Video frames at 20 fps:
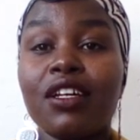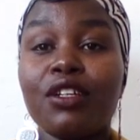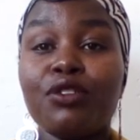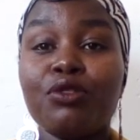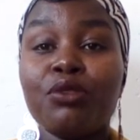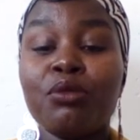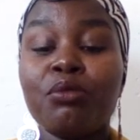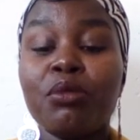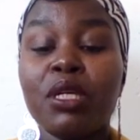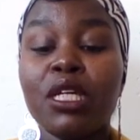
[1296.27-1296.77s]

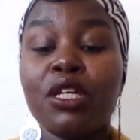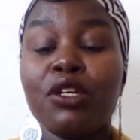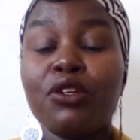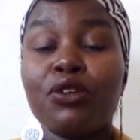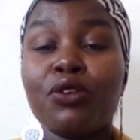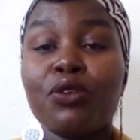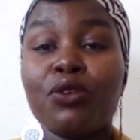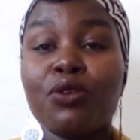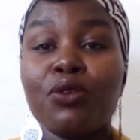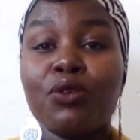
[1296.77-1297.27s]
that we may
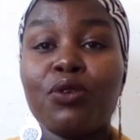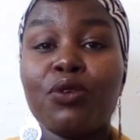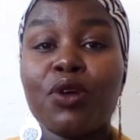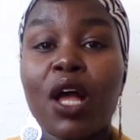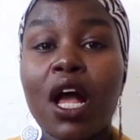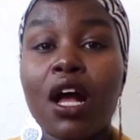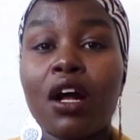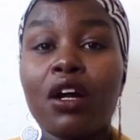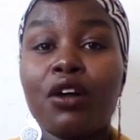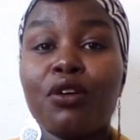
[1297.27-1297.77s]
grow
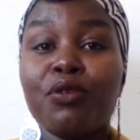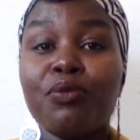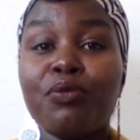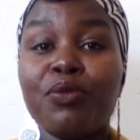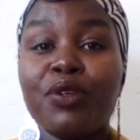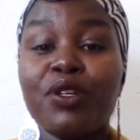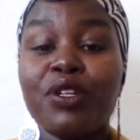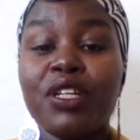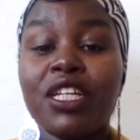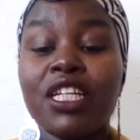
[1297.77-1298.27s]
a
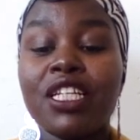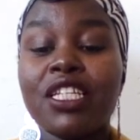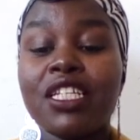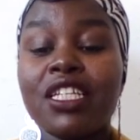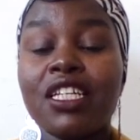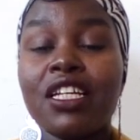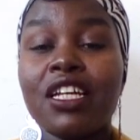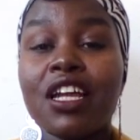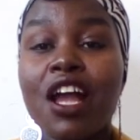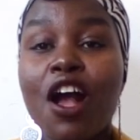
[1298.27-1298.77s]

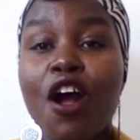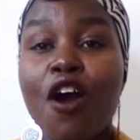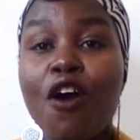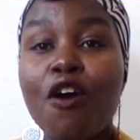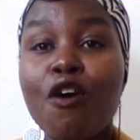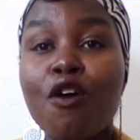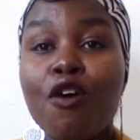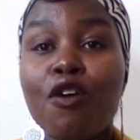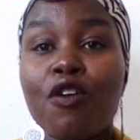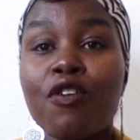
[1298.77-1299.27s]
community
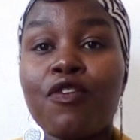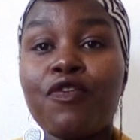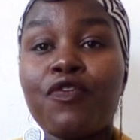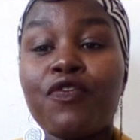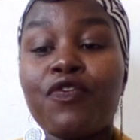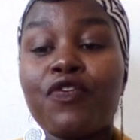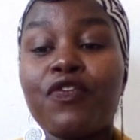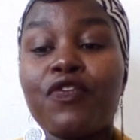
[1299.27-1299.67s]
of